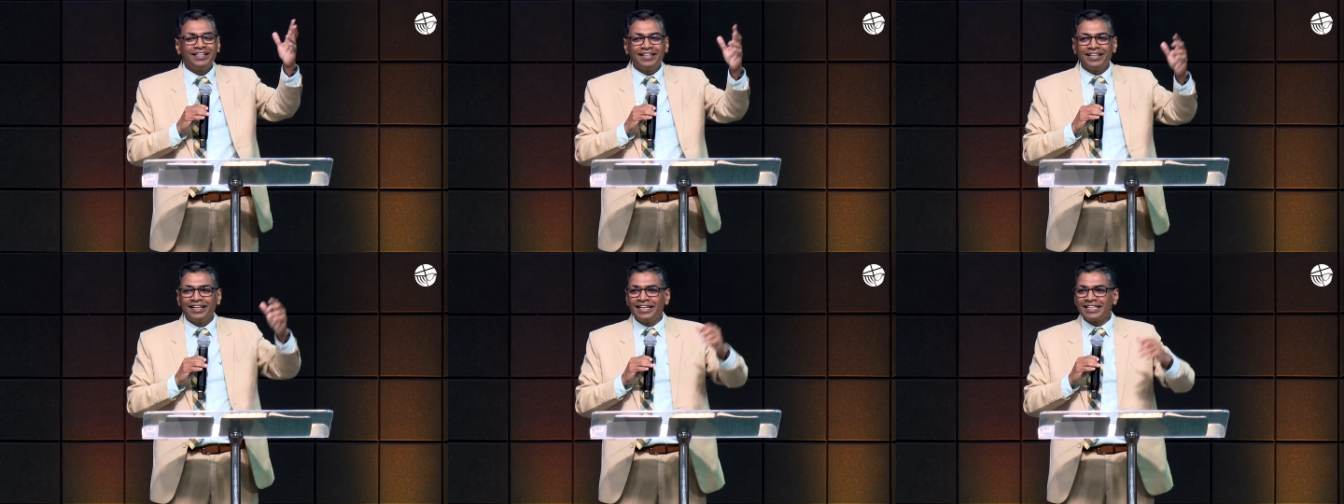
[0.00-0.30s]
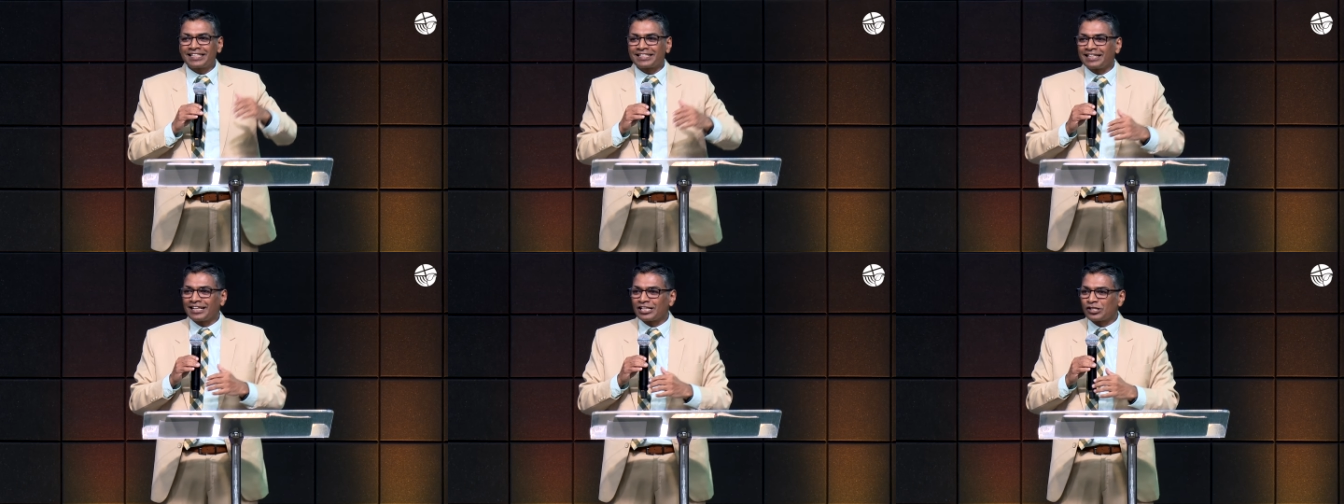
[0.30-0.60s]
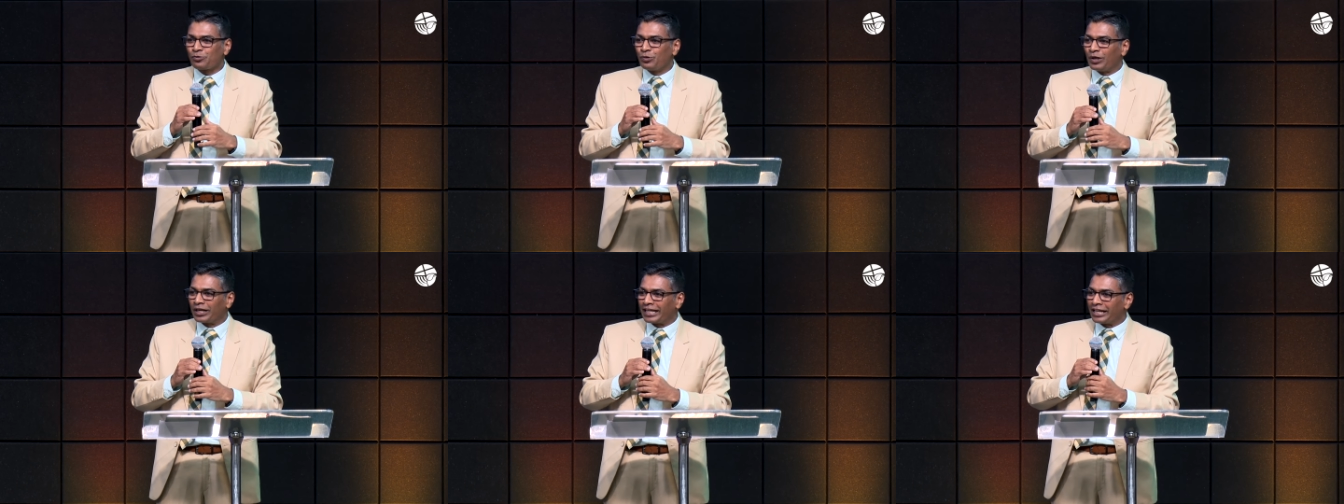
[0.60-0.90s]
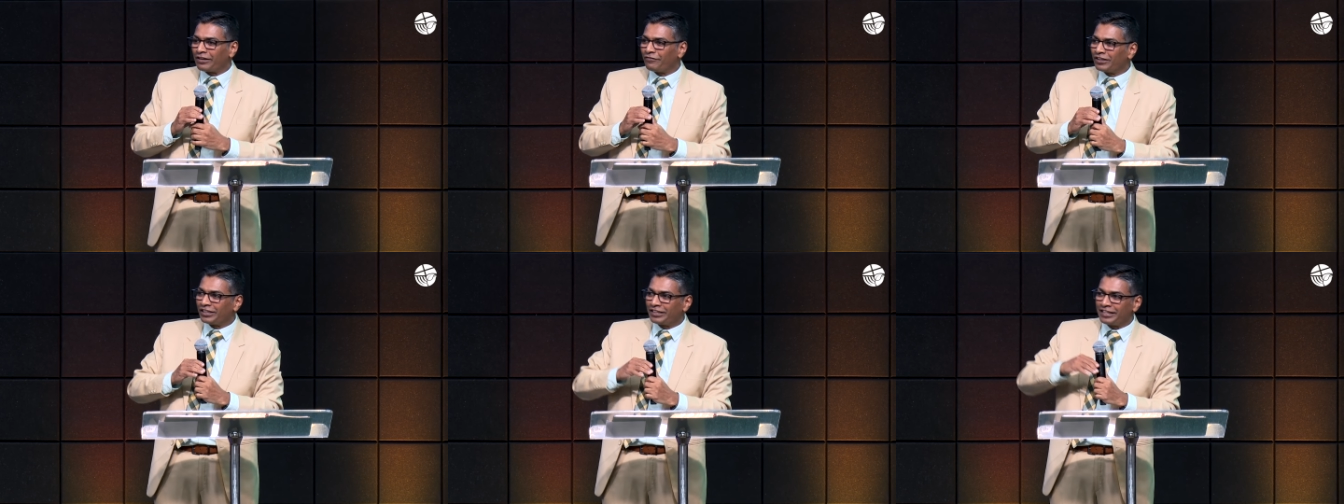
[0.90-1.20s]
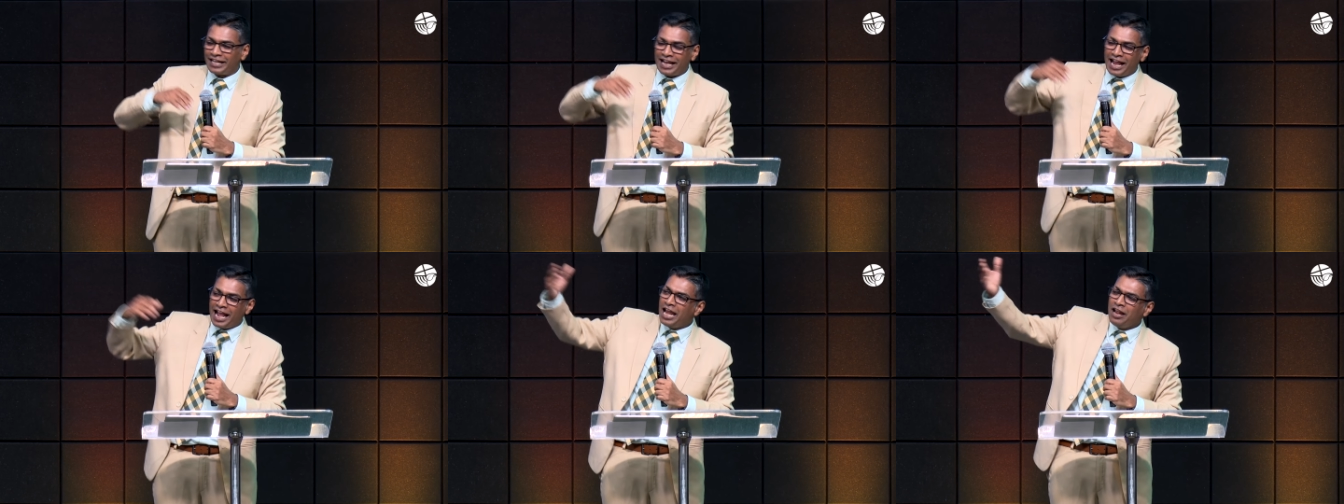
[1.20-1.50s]
He starts working with
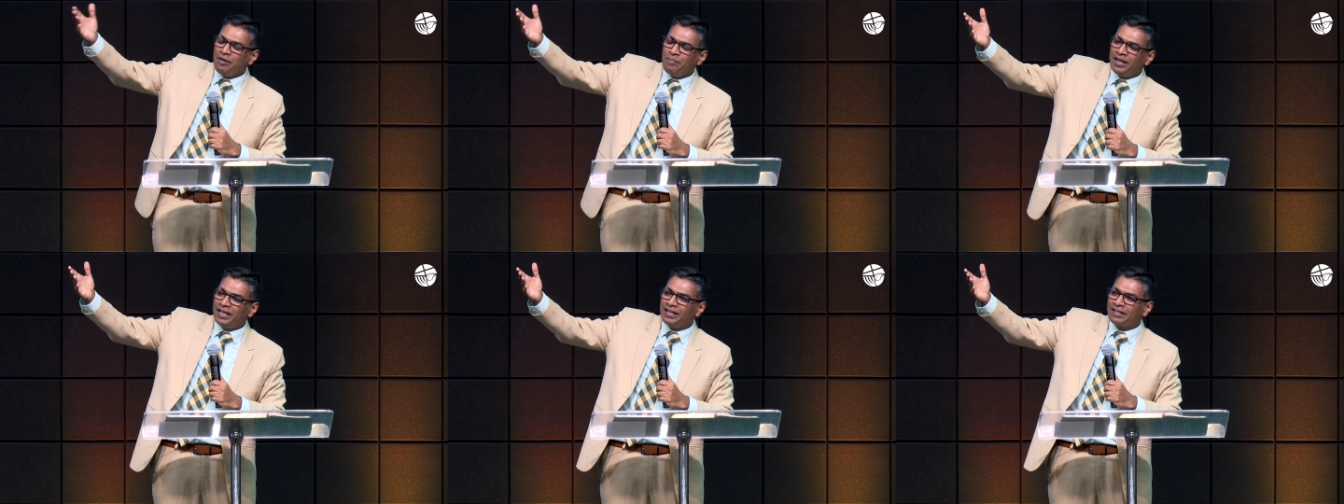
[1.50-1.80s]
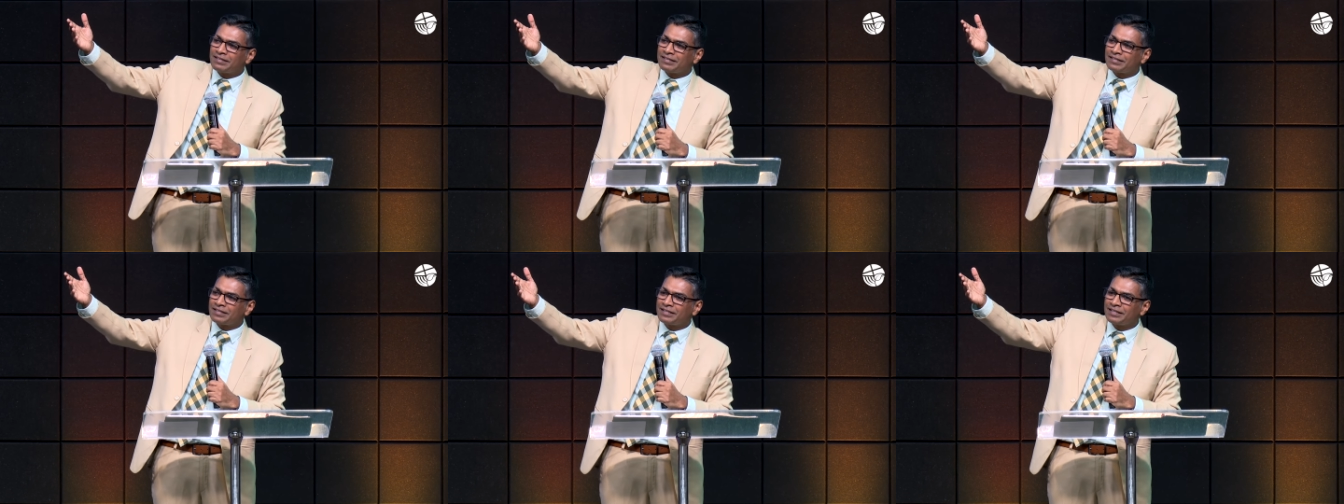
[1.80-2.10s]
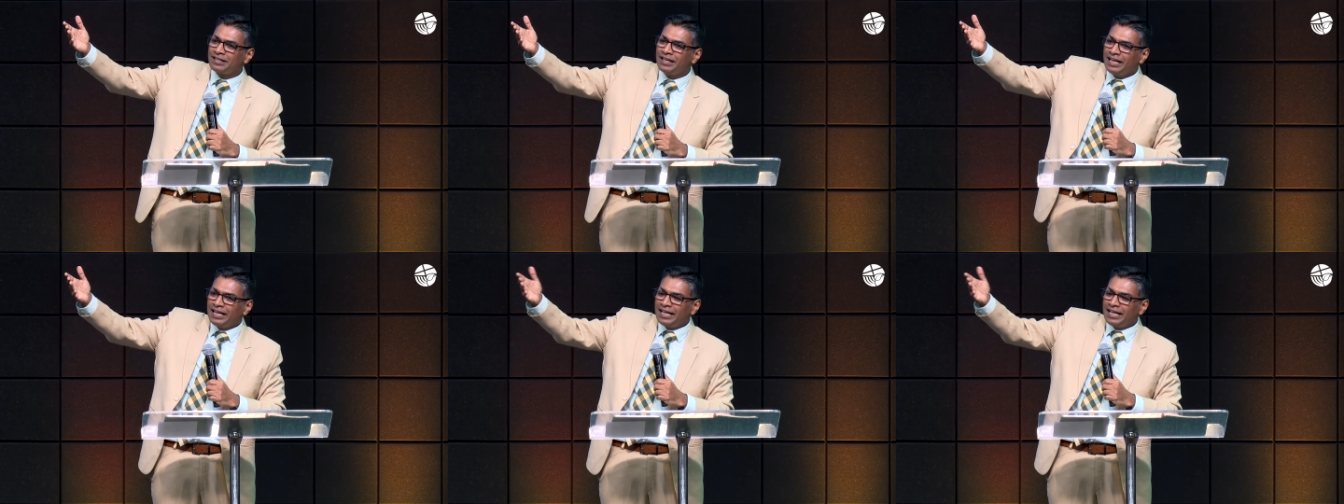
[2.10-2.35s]
the enemies.